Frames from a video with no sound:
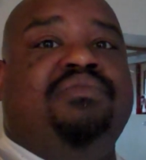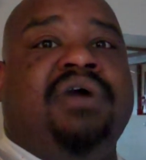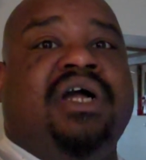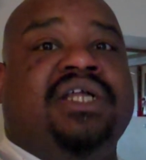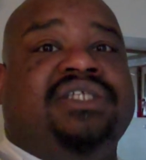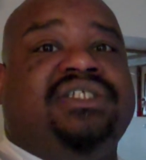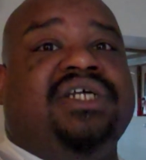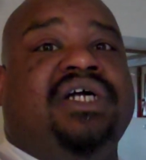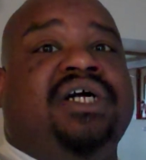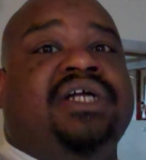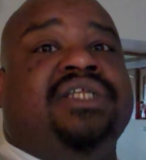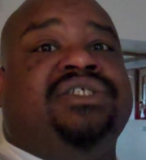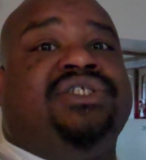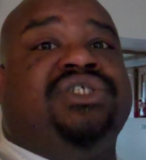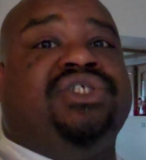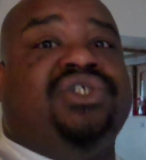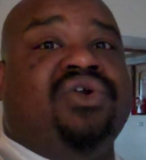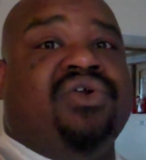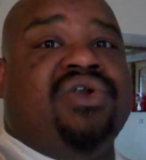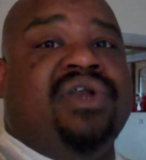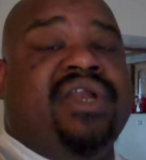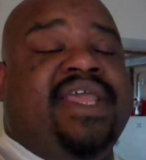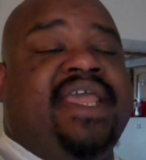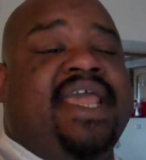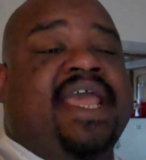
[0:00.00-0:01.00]
much
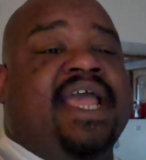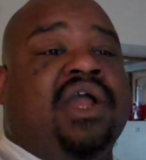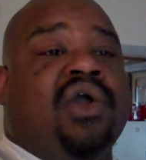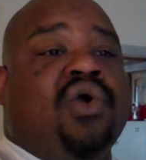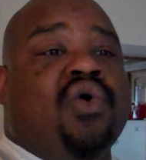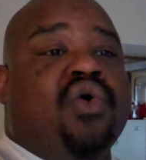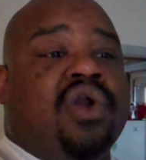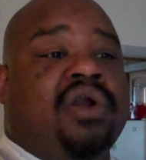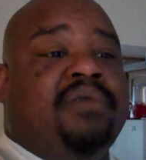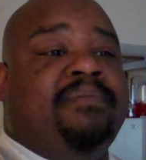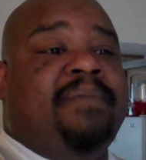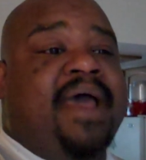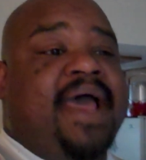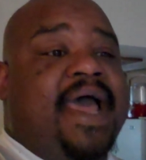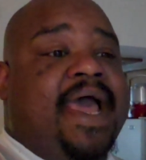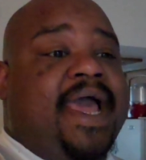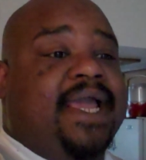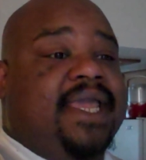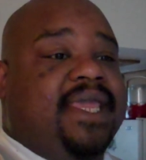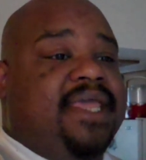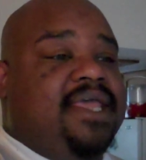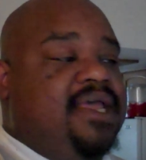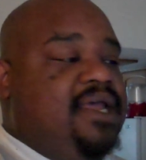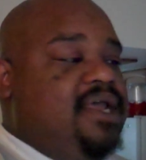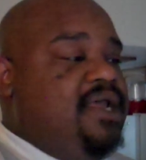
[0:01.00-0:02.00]
uncertainty at
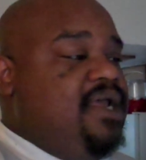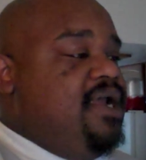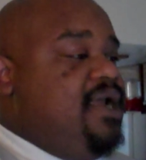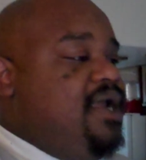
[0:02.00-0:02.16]
quarterback.